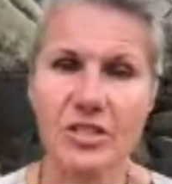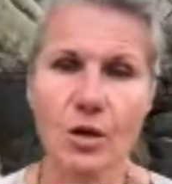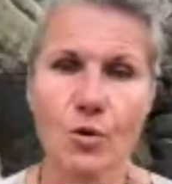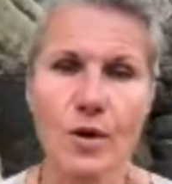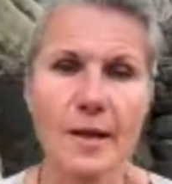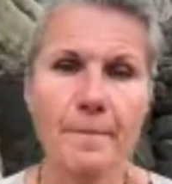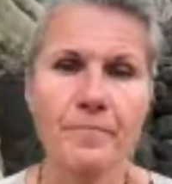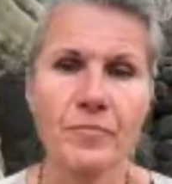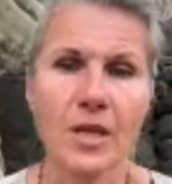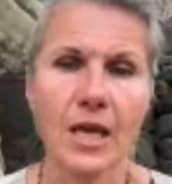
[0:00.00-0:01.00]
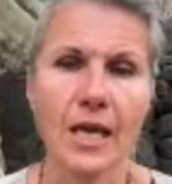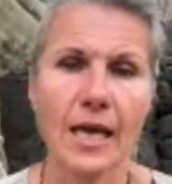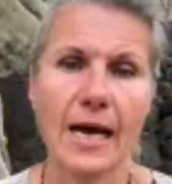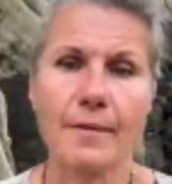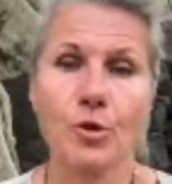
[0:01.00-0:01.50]
So
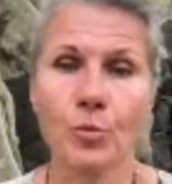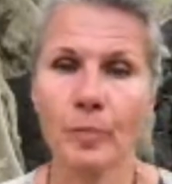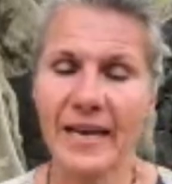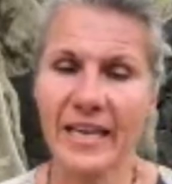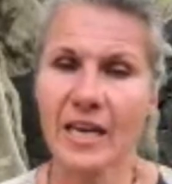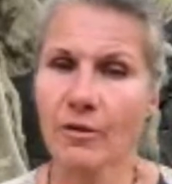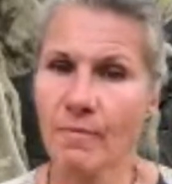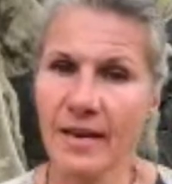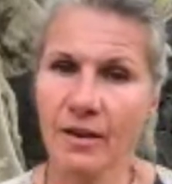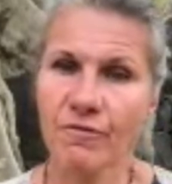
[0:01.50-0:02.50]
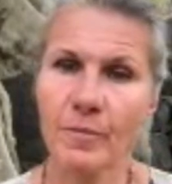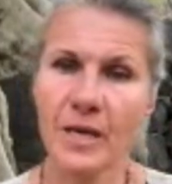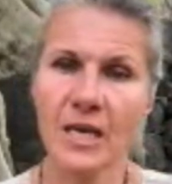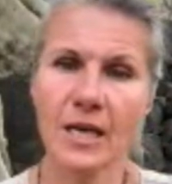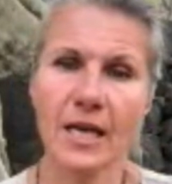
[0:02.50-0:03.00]
no more biking and running for me.